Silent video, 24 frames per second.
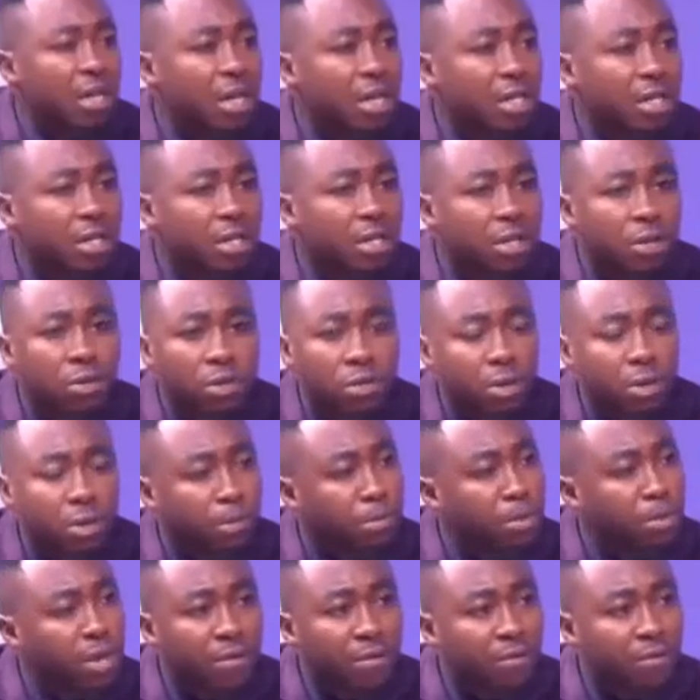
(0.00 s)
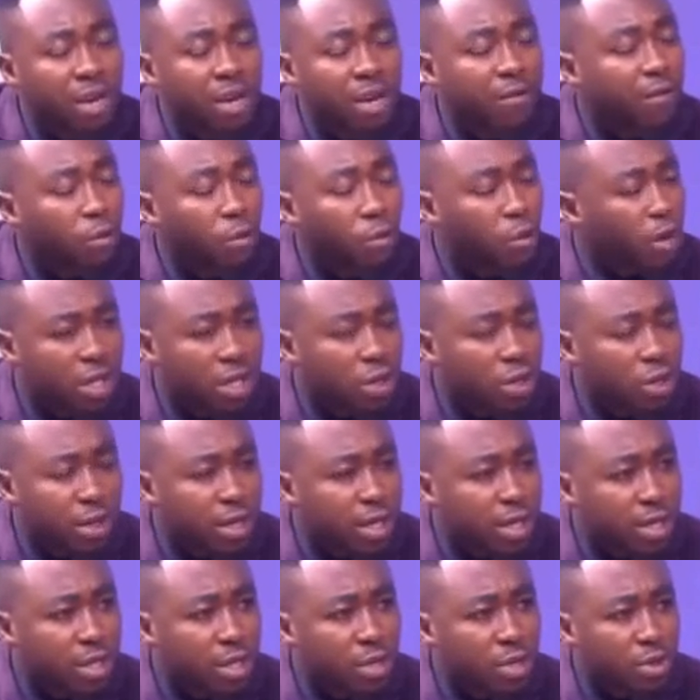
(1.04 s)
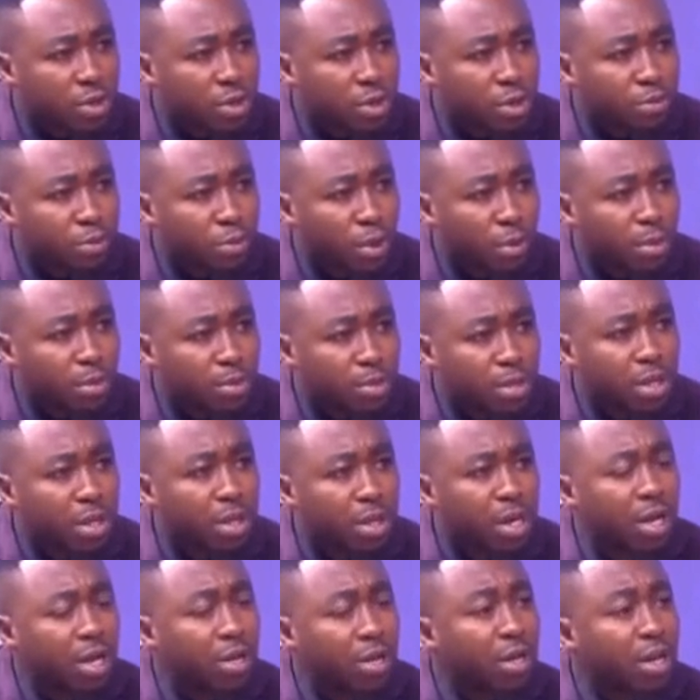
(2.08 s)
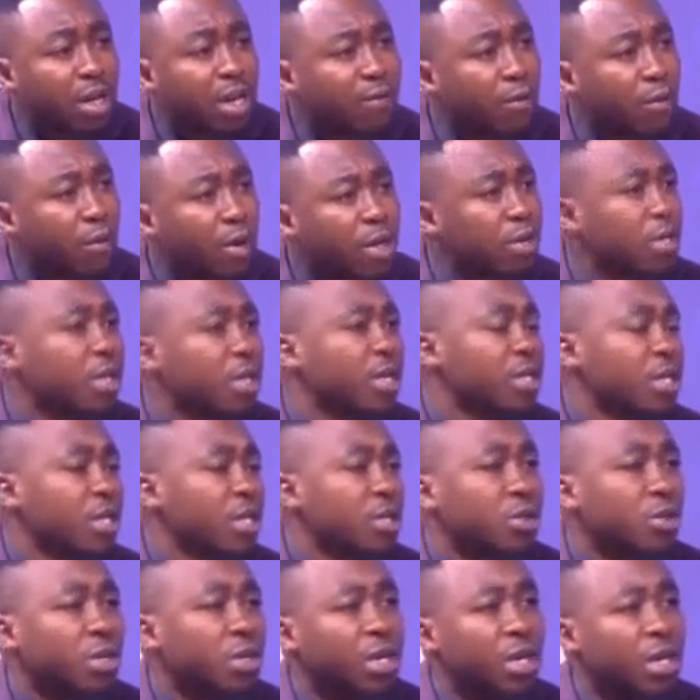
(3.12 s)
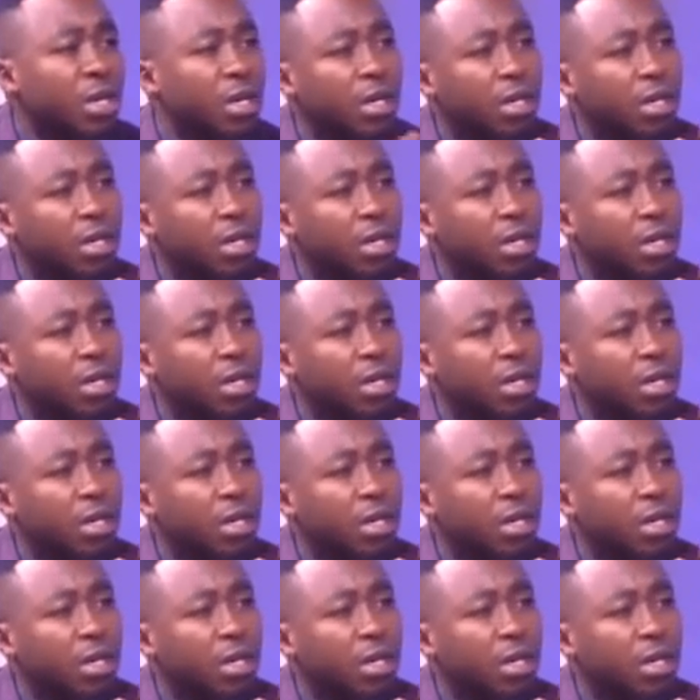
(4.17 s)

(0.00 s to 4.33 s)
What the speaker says: that, look, the PF never wanted to listen to these problems, and they never wanted to listen to the